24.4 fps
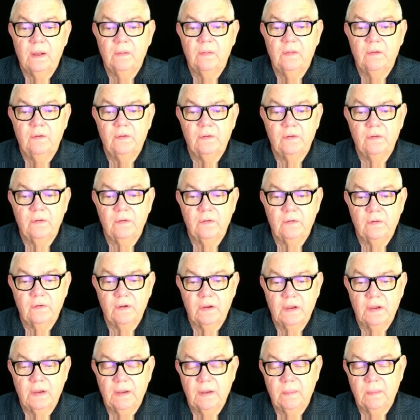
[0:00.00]
This is
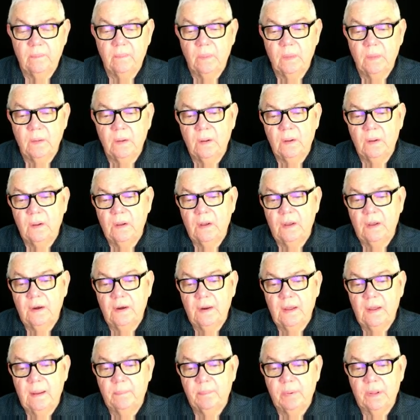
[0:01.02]
an
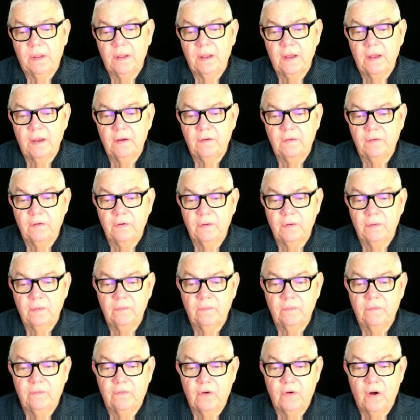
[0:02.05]
application
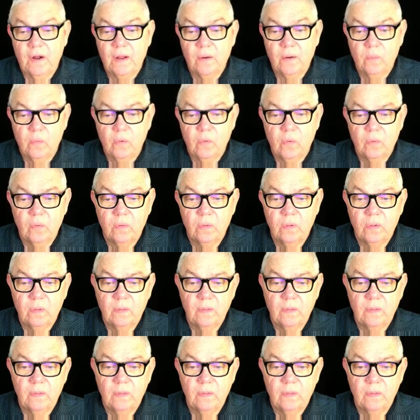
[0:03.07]
firewall